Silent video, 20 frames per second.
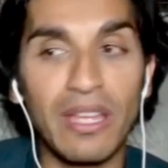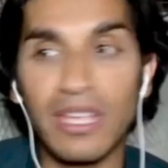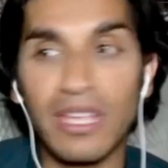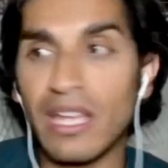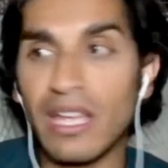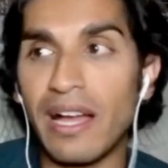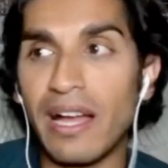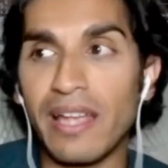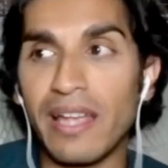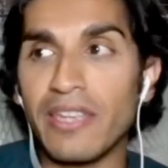
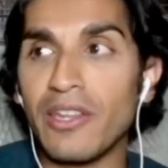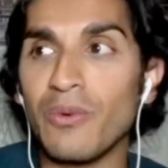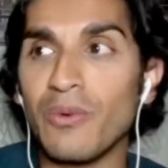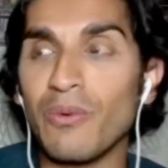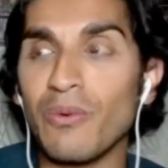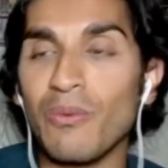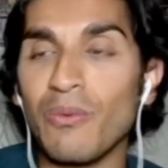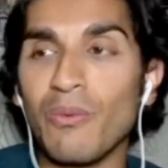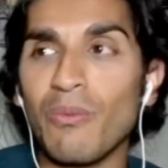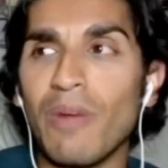you
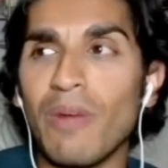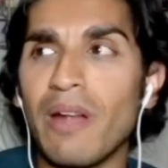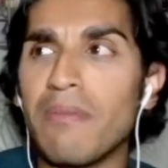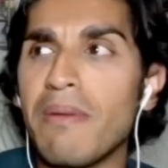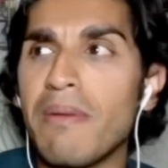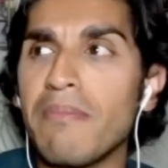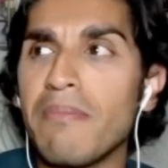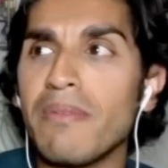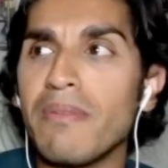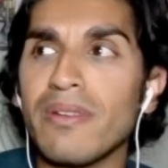know, I
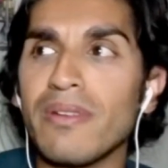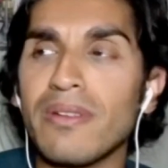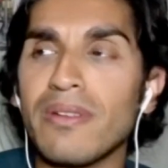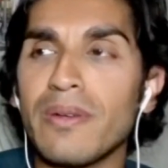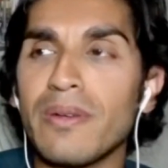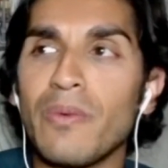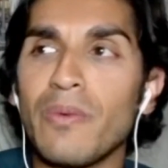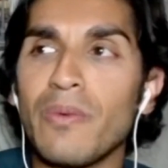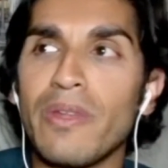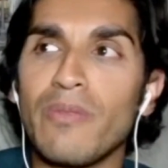remember
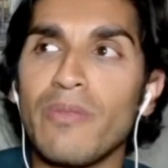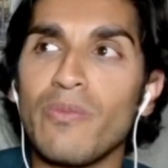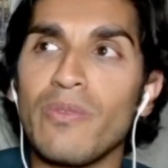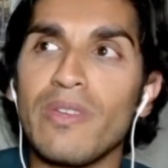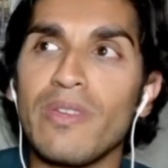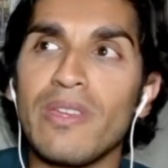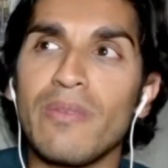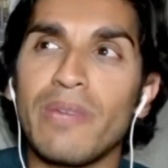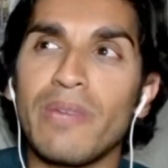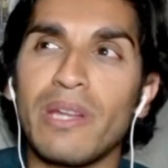
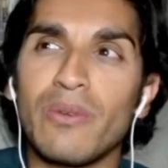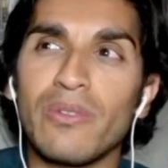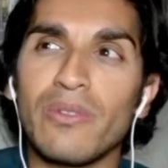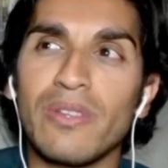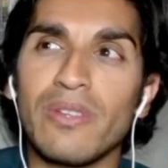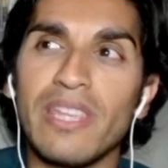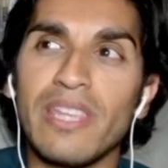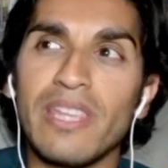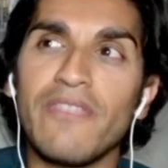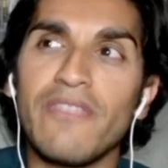when I was
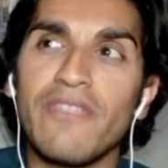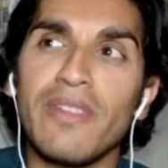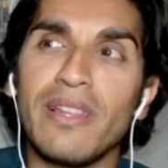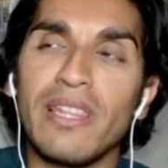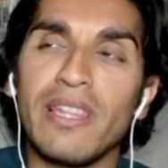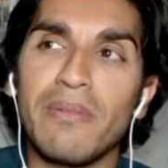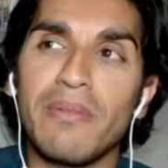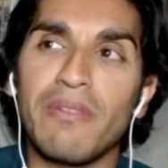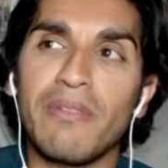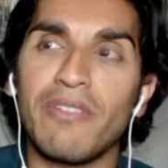leaving
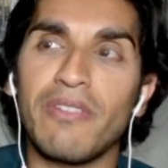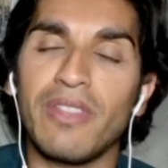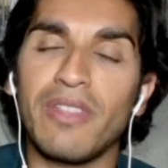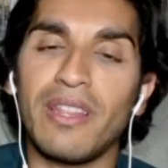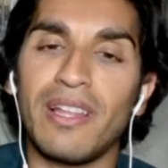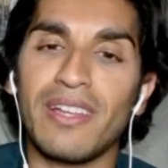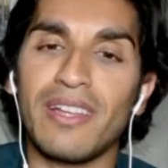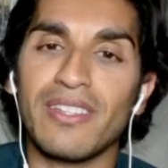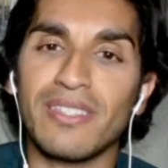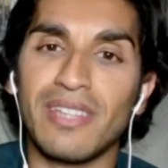Lima for the
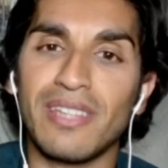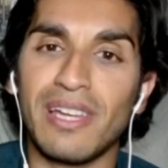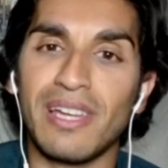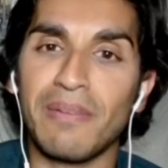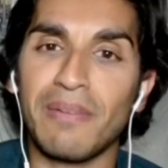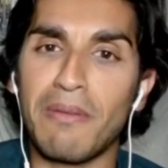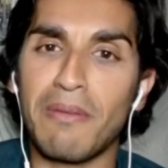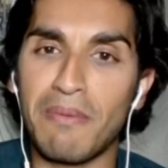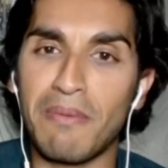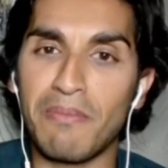last time. I
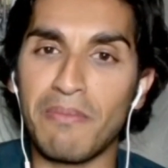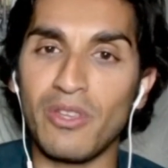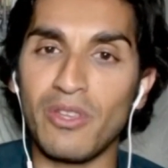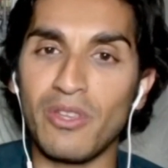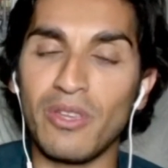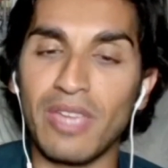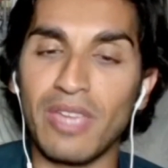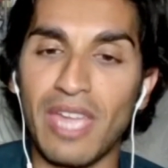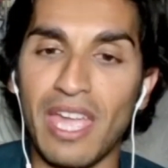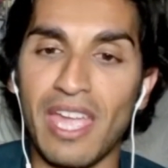remember you
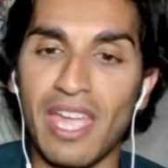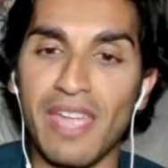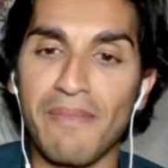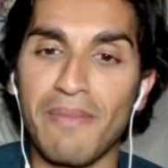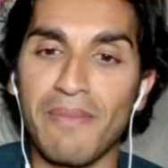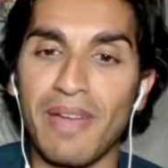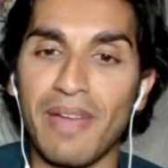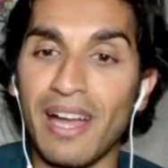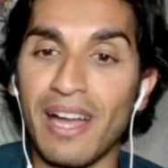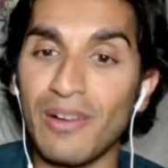came
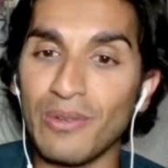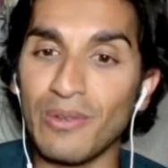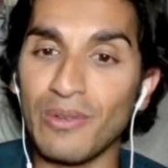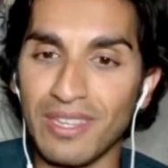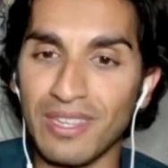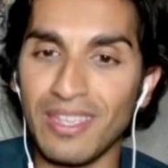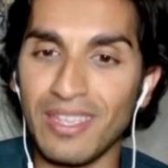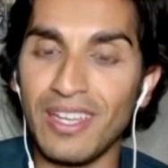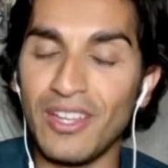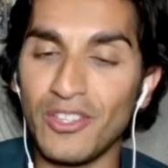out
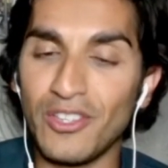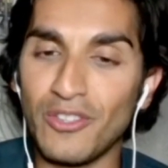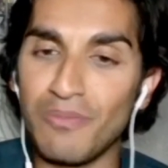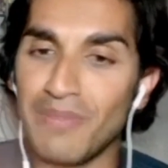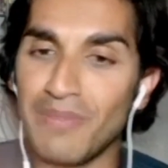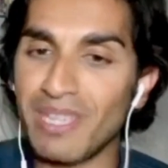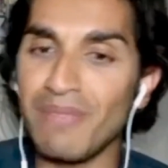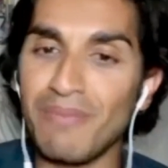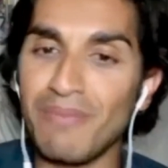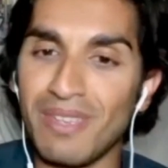to
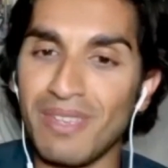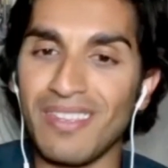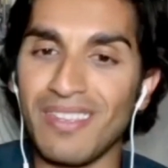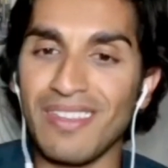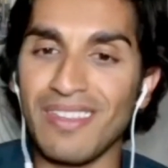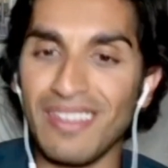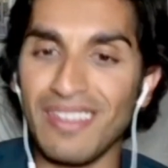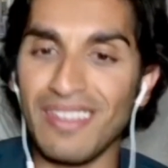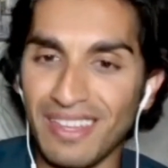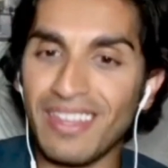meet me
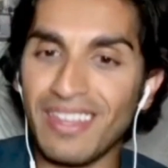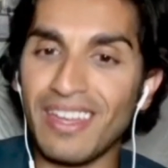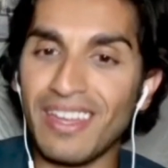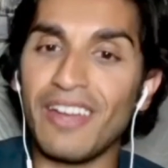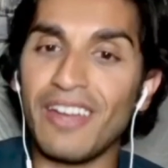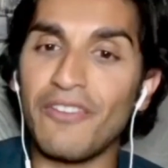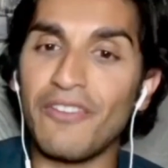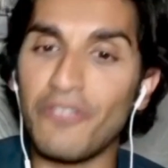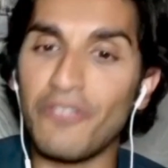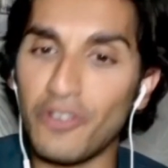
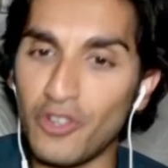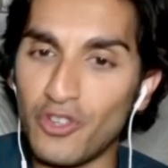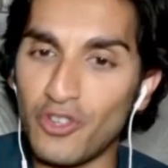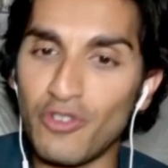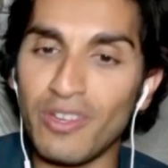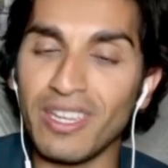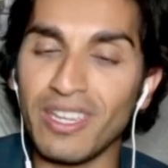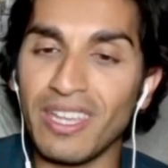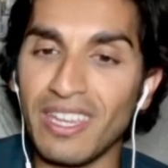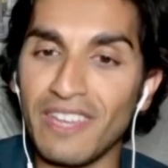for a
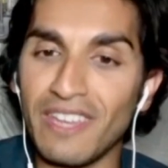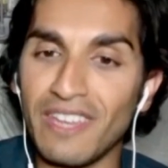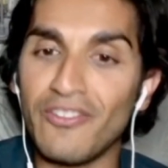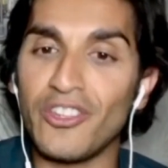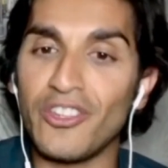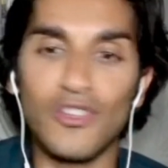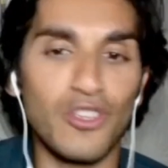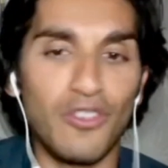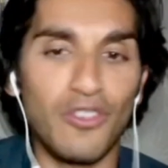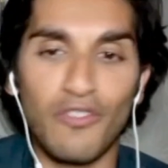drink, even though
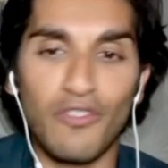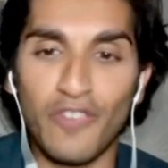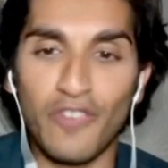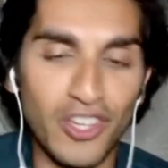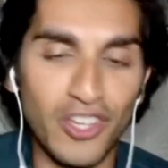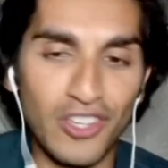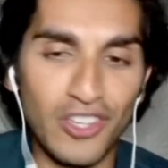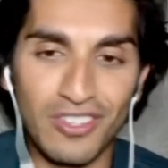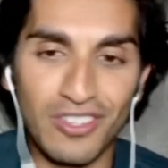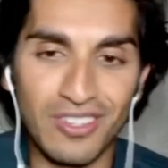you
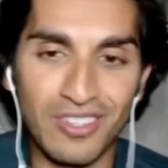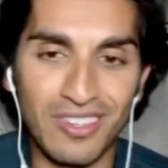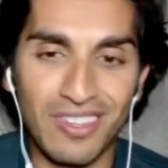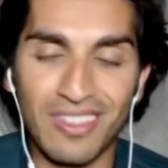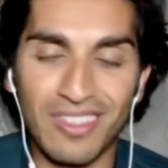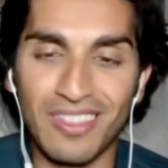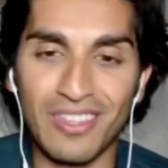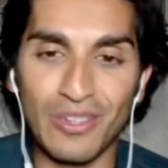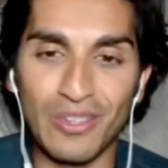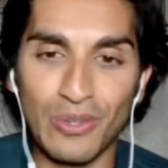finished
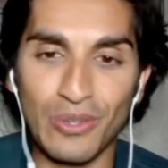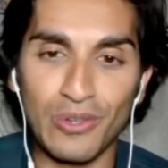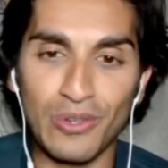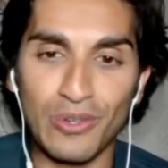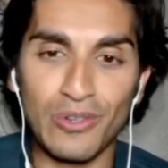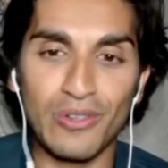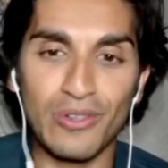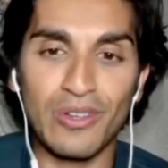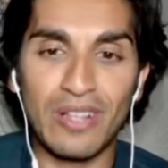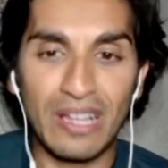the
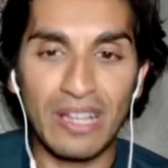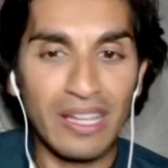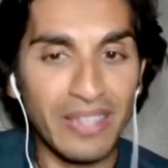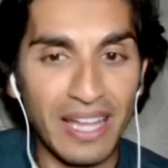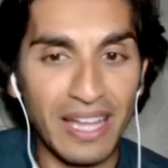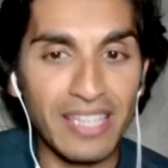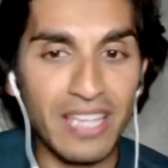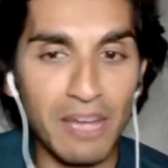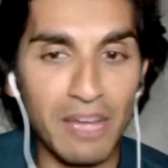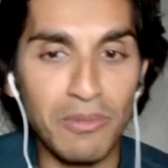tour.
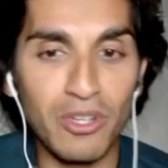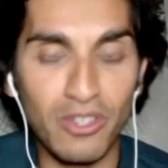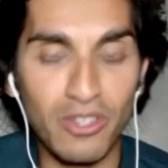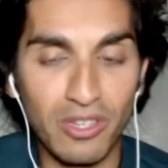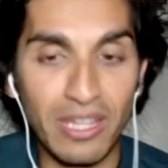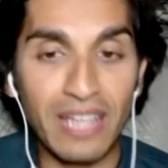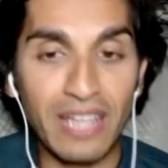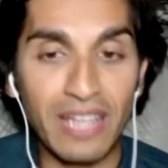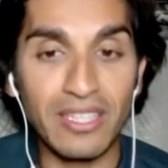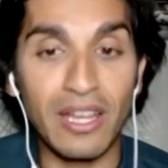That's
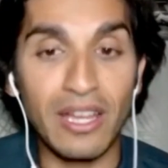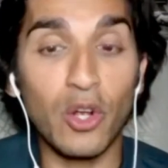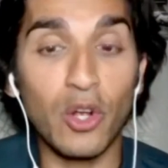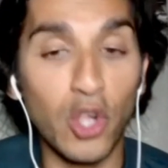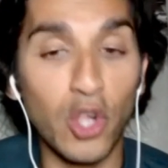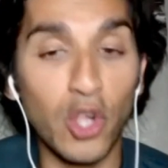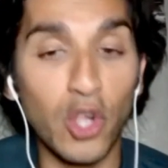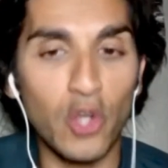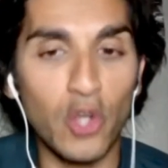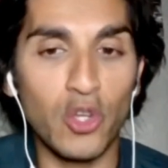how
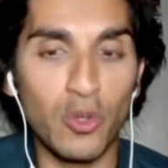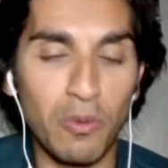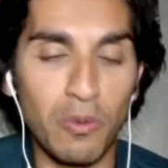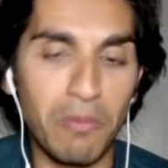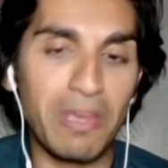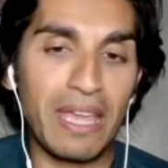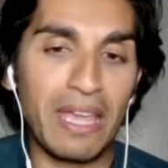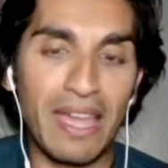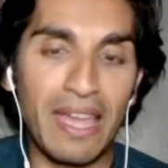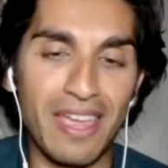close we
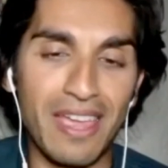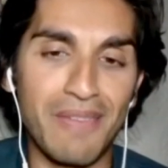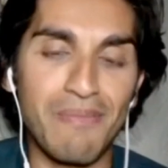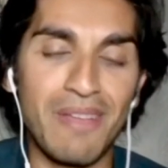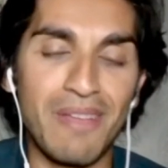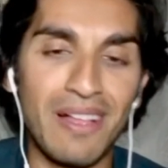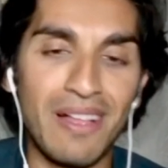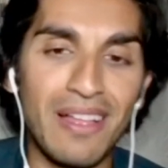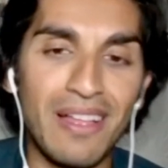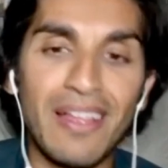became.
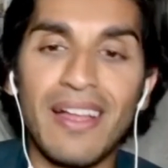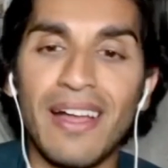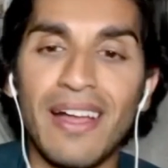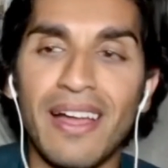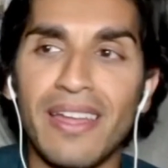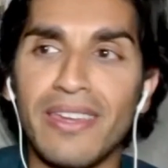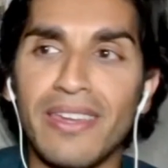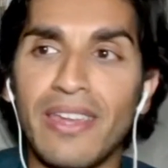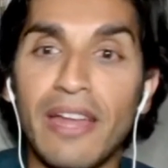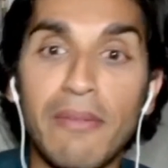
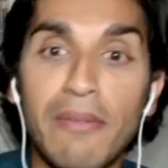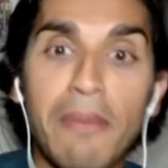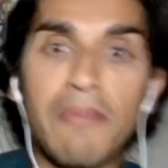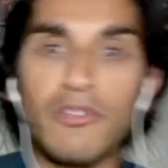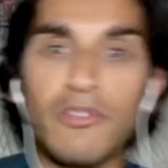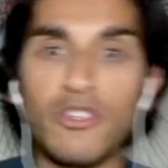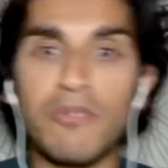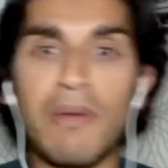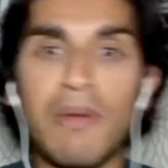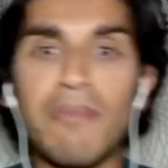And I remember,
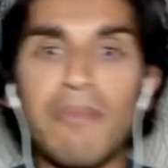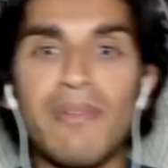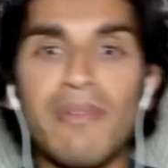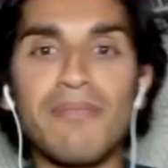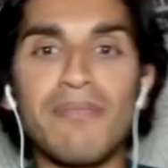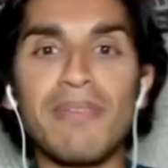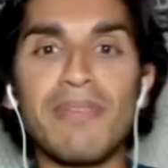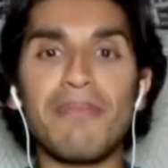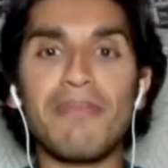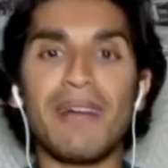do you remember
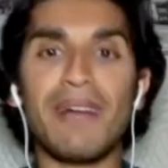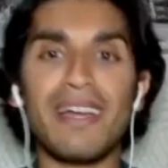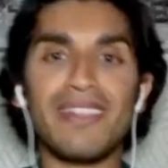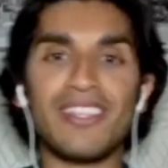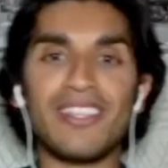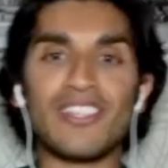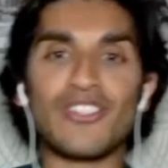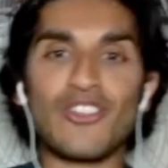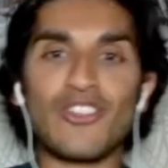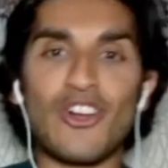me buying
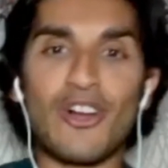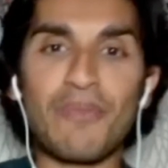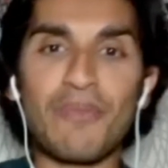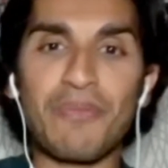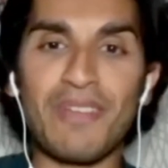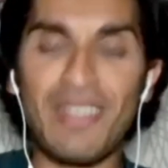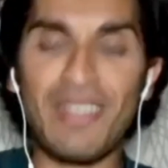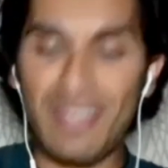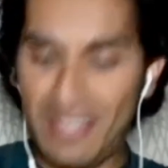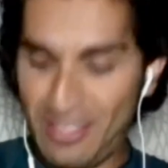this top?
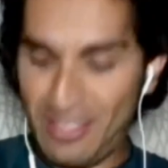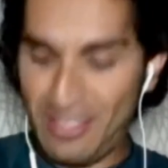The